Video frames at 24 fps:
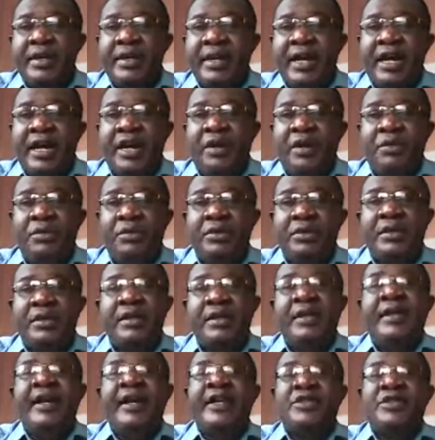Now,
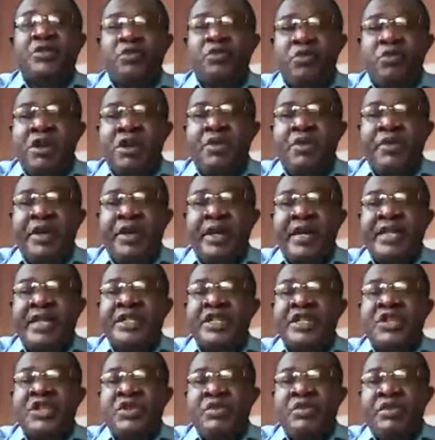that's one way,
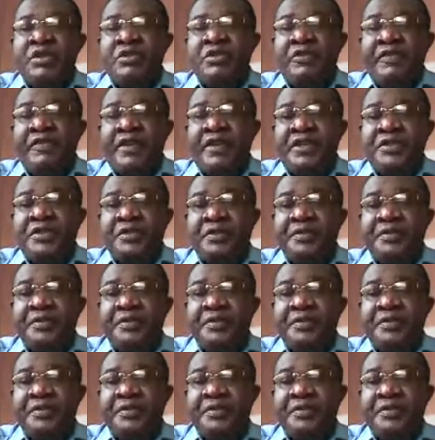that's a new innovation.